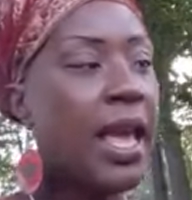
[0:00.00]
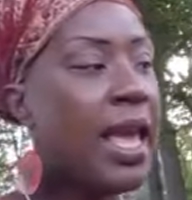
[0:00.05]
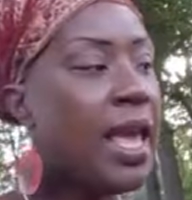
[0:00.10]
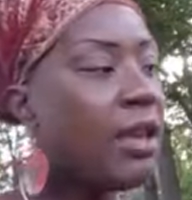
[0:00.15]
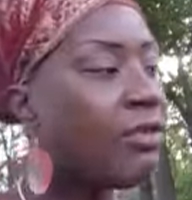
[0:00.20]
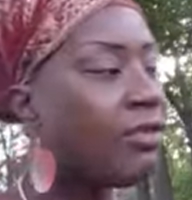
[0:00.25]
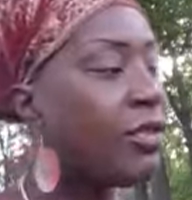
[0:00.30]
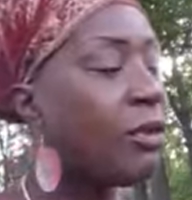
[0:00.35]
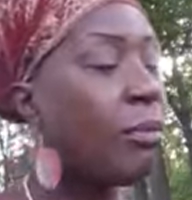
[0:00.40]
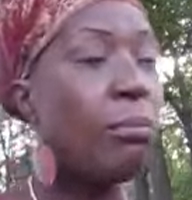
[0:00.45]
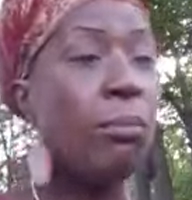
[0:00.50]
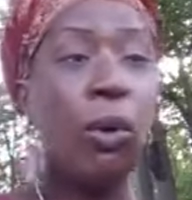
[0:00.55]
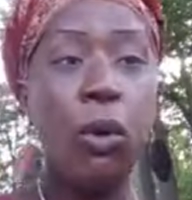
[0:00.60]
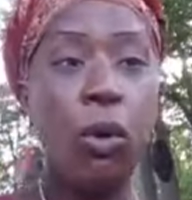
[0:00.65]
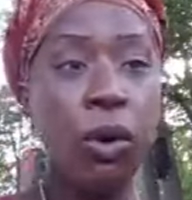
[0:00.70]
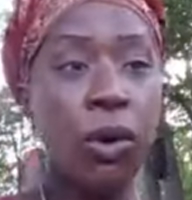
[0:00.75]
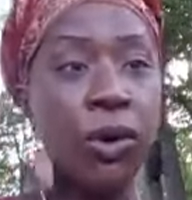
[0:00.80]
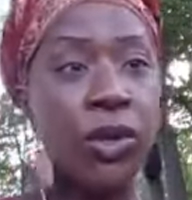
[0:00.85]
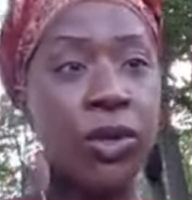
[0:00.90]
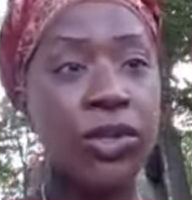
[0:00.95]
If the
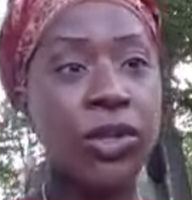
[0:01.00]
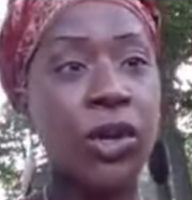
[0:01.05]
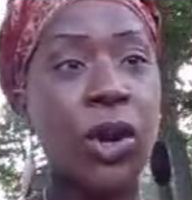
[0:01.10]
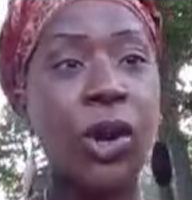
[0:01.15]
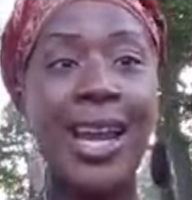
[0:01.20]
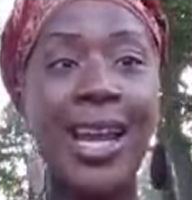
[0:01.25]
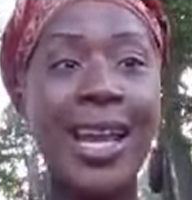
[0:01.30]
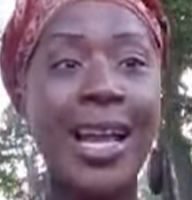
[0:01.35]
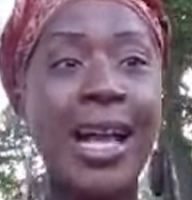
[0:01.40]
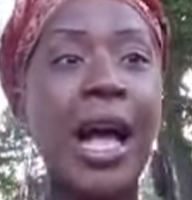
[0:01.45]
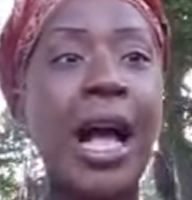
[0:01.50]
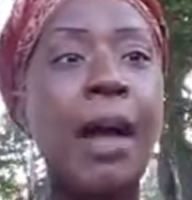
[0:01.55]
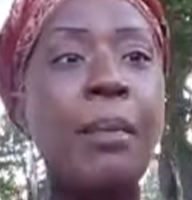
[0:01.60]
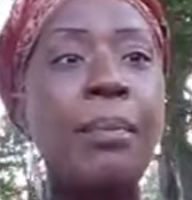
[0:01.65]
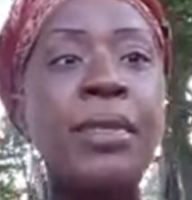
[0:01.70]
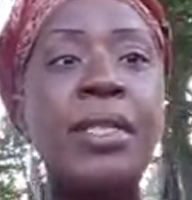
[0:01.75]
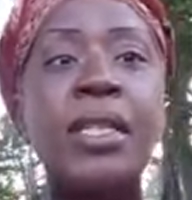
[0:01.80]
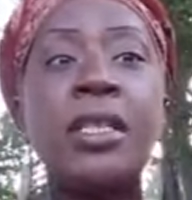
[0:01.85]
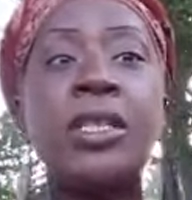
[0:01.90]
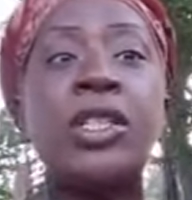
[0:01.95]
Moors are
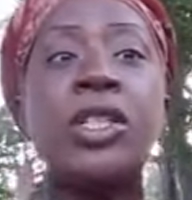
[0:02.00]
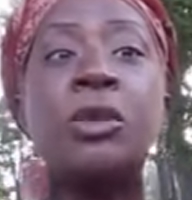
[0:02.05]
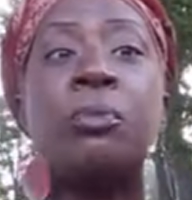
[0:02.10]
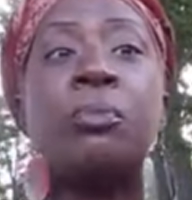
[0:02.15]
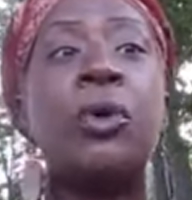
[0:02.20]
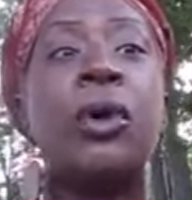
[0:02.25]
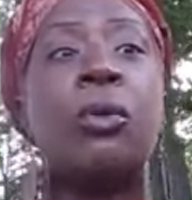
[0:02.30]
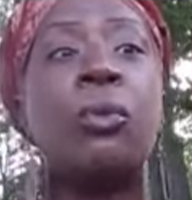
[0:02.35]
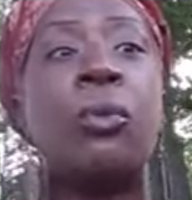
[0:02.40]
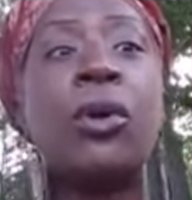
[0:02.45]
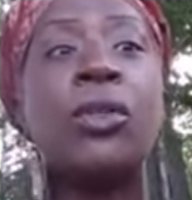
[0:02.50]
incompetent to the point